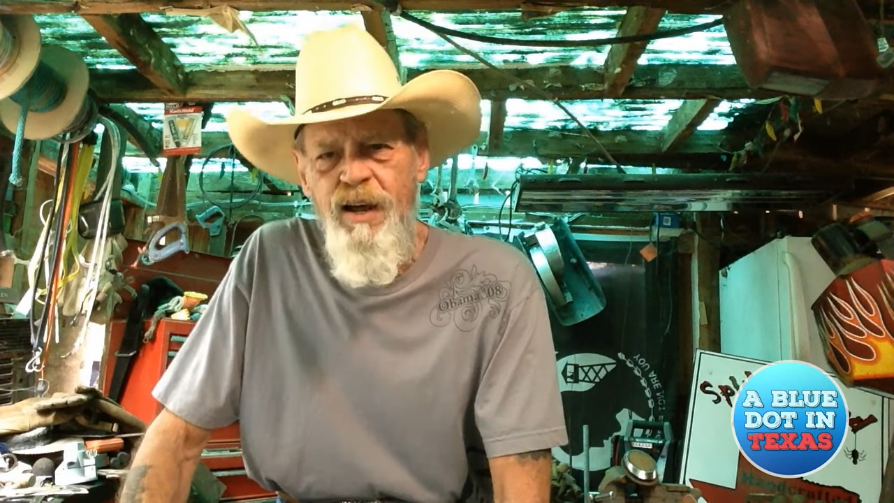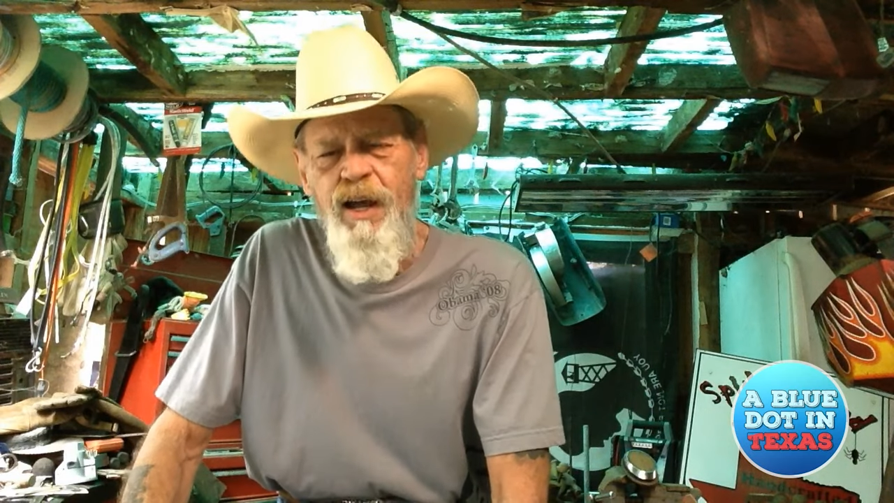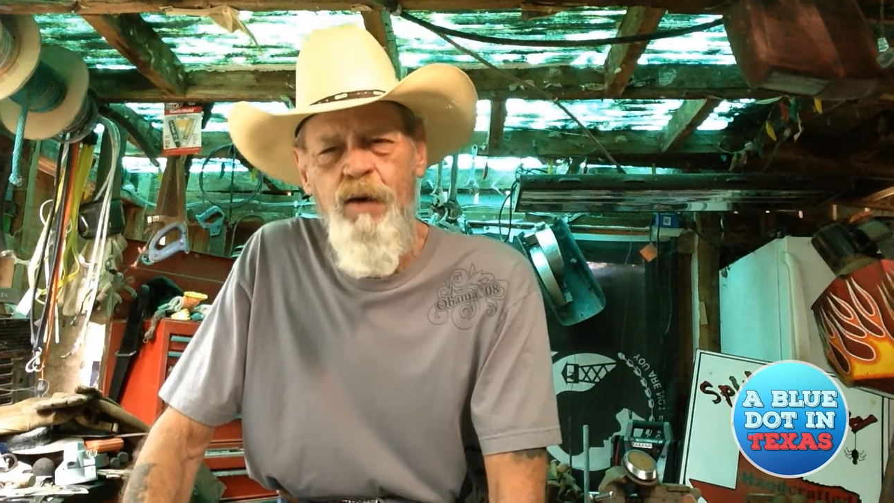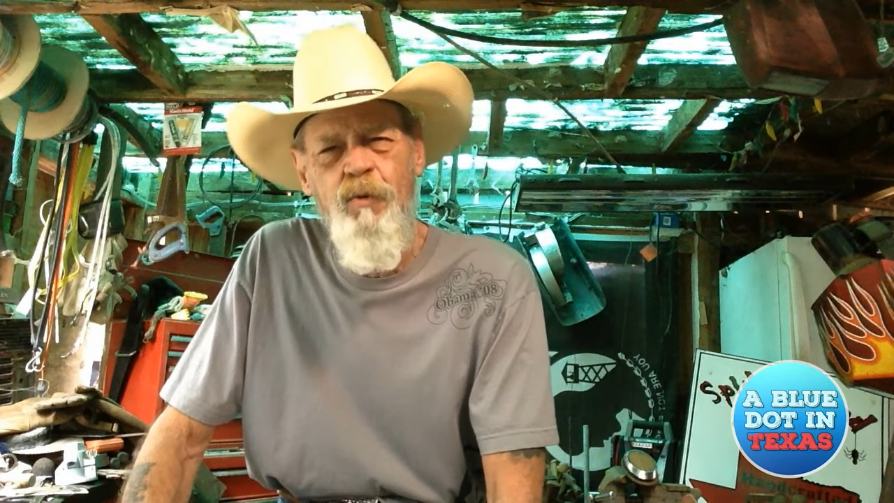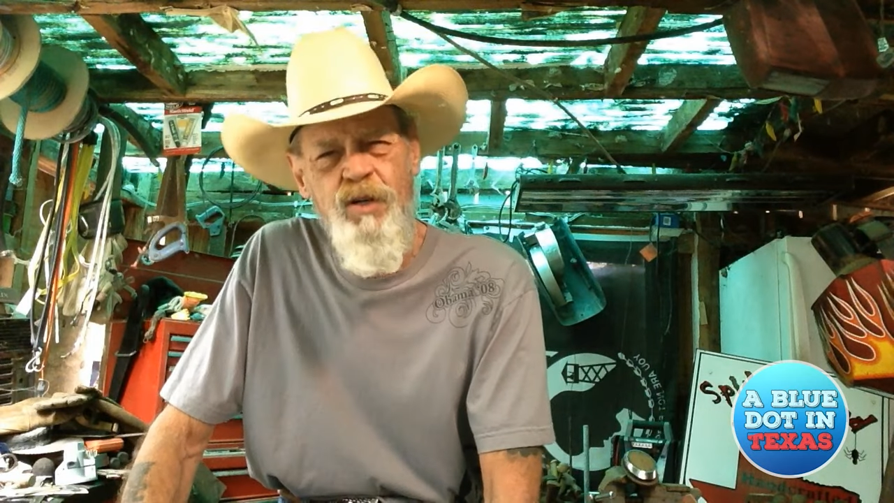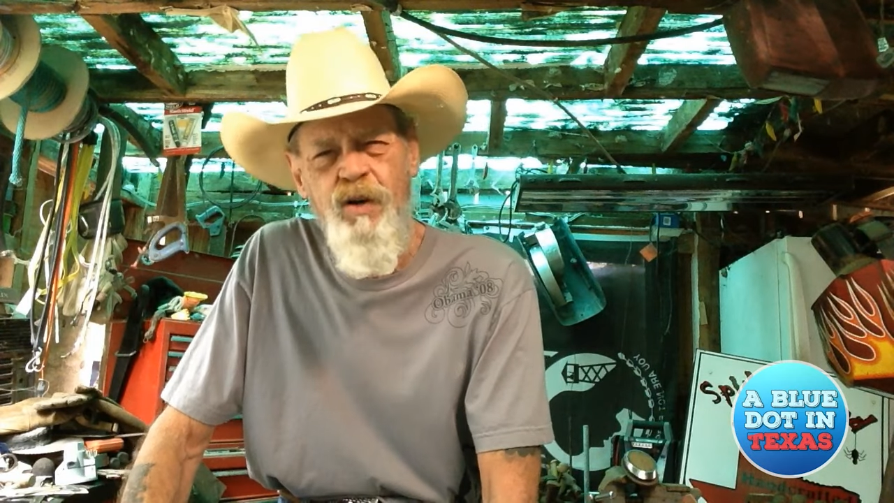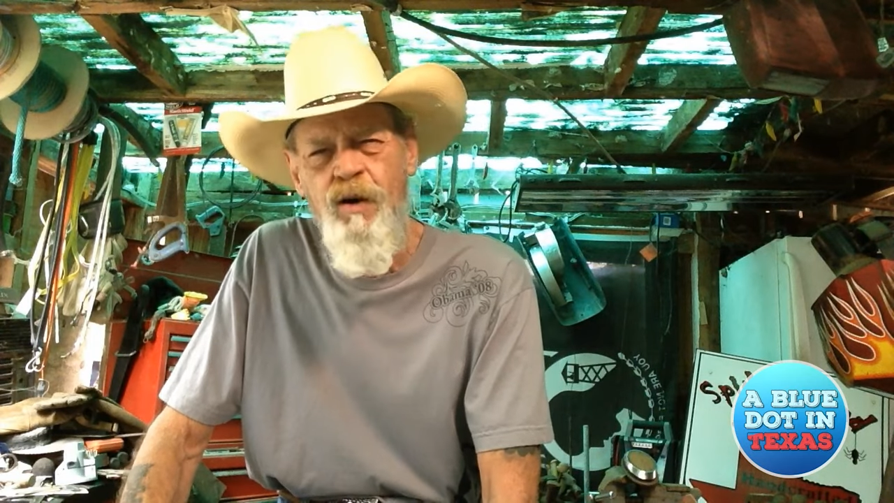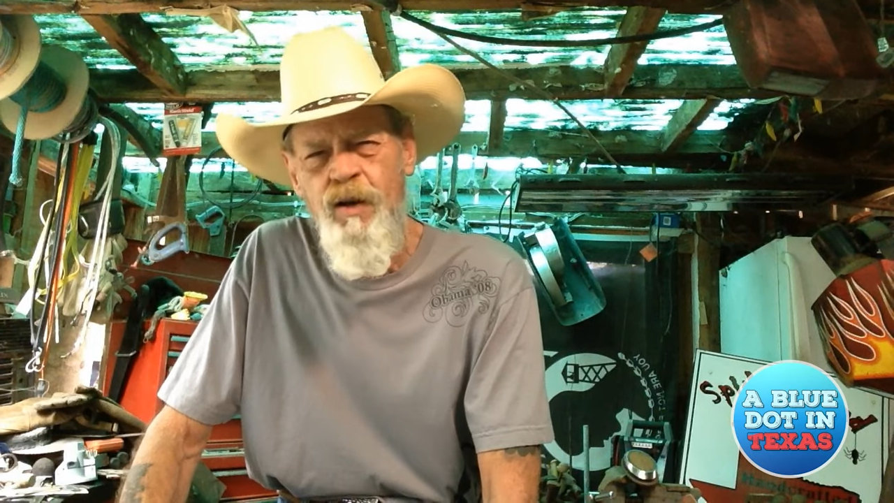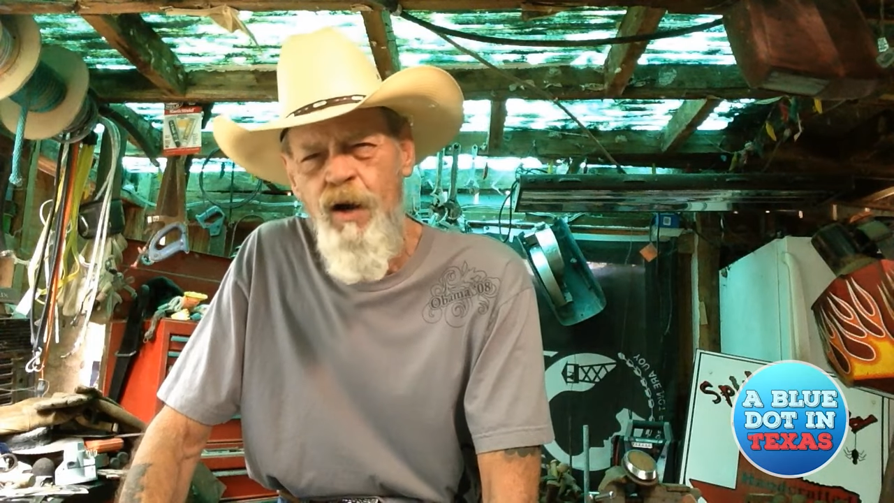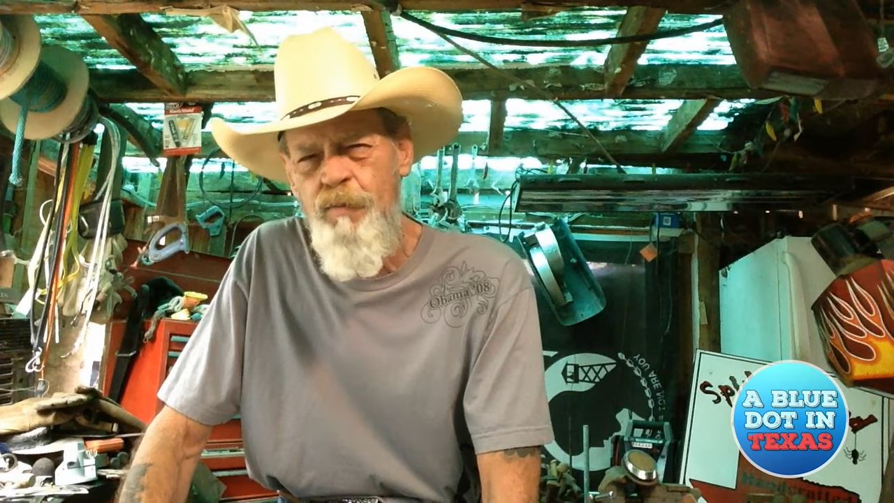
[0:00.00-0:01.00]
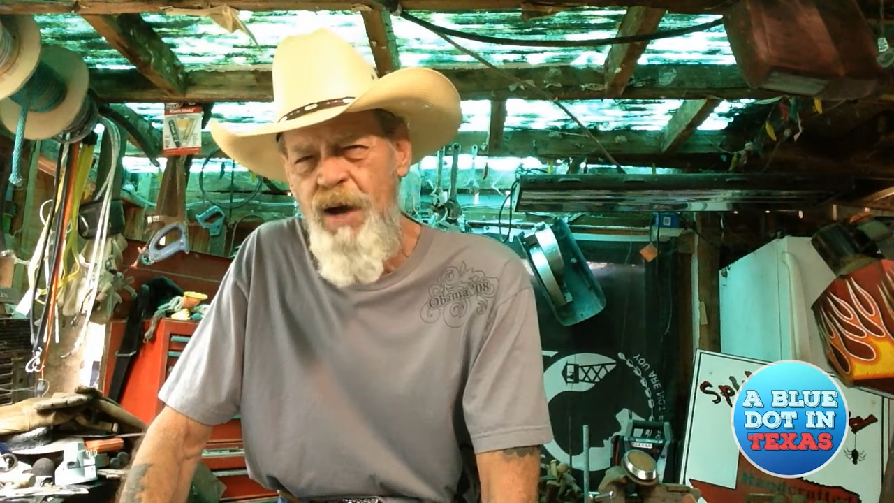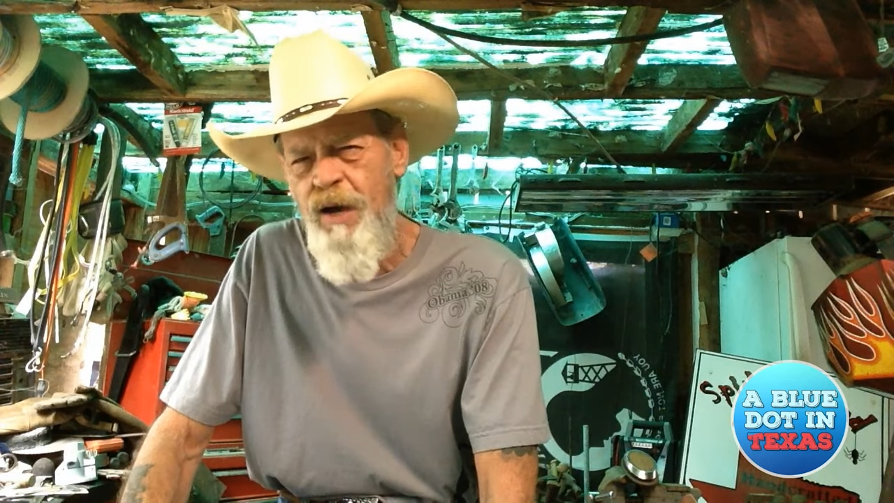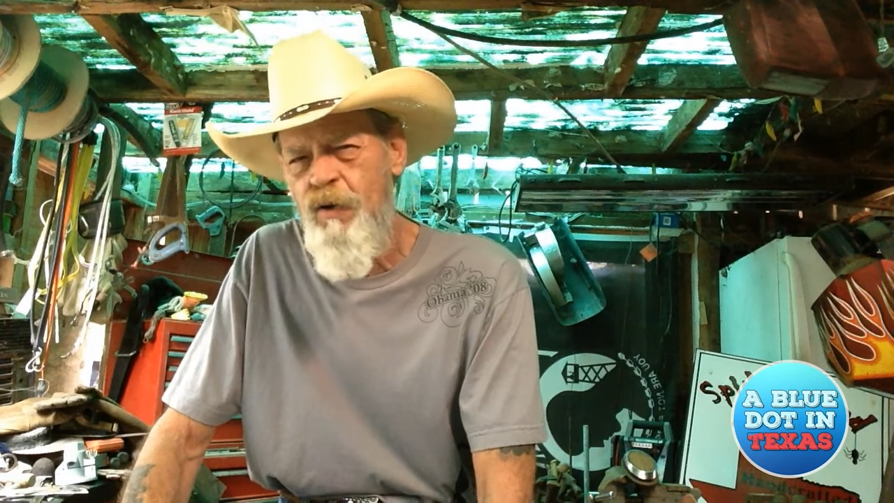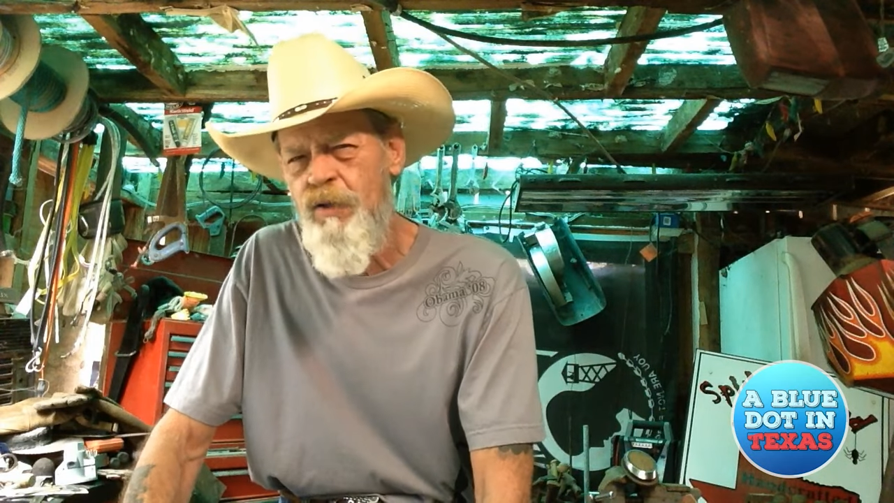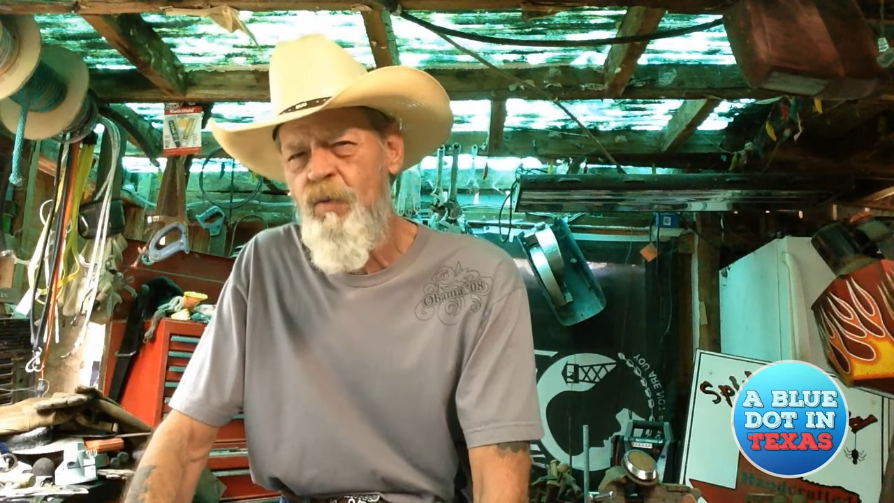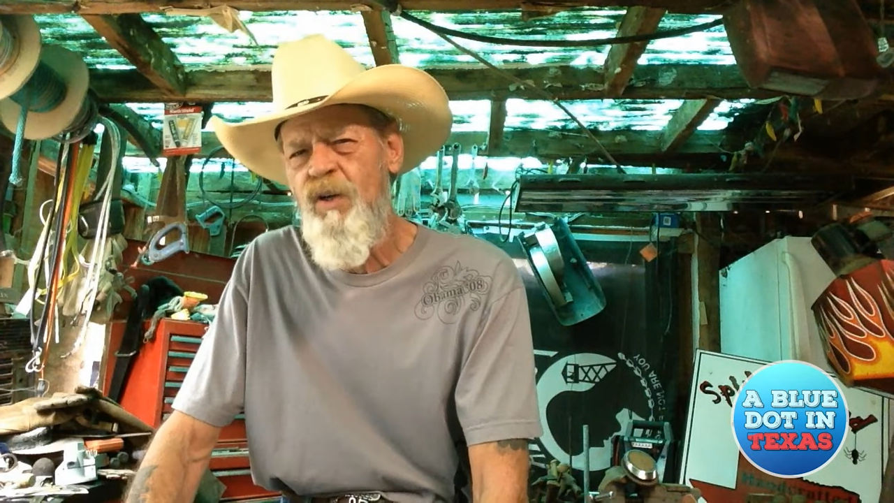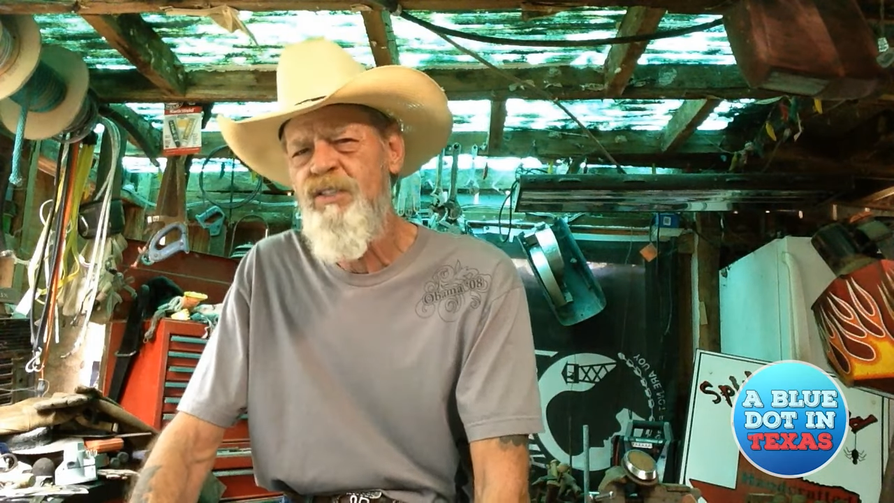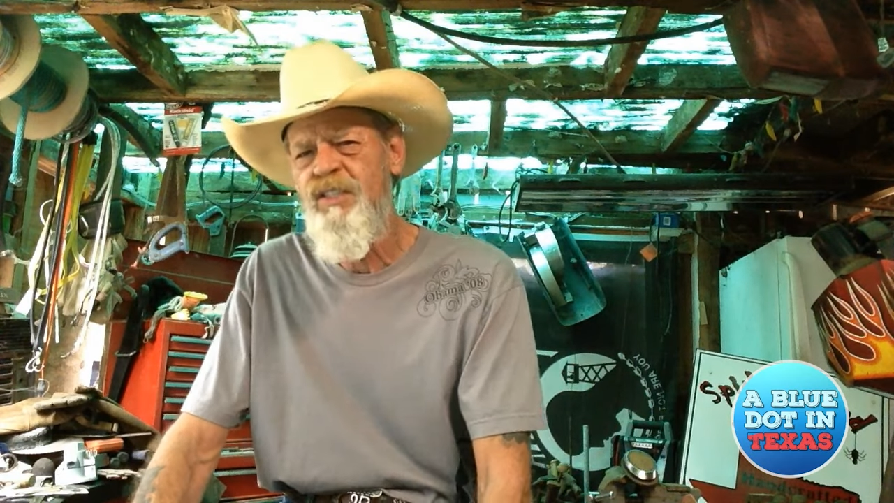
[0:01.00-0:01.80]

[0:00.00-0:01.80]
and we're turning our back on the ones